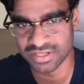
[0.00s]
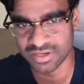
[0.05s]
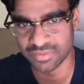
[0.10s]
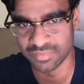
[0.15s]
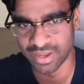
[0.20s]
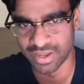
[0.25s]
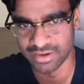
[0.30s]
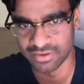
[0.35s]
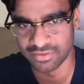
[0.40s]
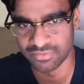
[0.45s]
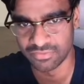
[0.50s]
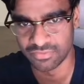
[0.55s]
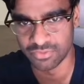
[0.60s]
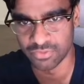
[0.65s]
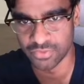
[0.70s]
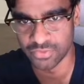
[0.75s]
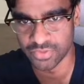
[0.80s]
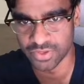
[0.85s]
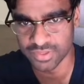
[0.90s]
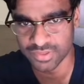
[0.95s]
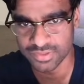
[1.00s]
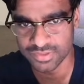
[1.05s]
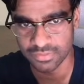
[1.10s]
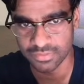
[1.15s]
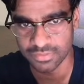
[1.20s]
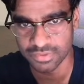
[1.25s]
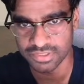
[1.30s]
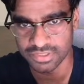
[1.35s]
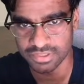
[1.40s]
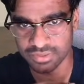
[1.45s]
command for this,
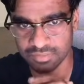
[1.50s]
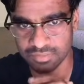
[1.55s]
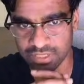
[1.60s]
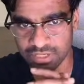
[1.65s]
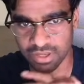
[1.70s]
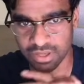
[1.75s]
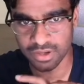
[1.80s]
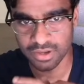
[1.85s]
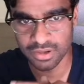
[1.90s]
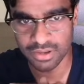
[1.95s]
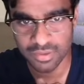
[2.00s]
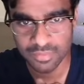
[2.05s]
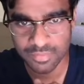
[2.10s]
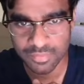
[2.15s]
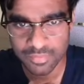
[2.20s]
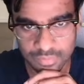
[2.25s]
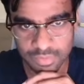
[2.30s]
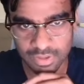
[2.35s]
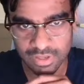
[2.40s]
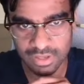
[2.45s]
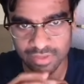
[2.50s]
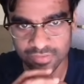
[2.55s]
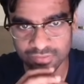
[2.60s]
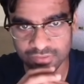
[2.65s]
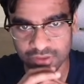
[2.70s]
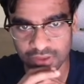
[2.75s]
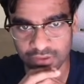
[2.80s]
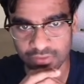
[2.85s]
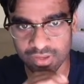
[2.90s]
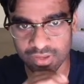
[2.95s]
which can be done, but let's
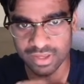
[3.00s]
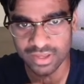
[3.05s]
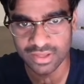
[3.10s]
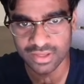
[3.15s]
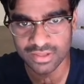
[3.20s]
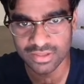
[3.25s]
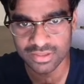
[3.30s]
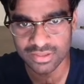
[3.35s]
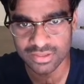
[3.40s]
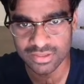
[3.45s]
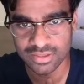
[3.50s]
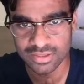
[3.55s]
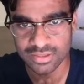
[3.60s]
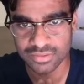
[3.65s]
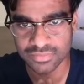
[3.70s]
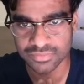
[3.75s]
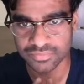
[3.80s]
go ahead here.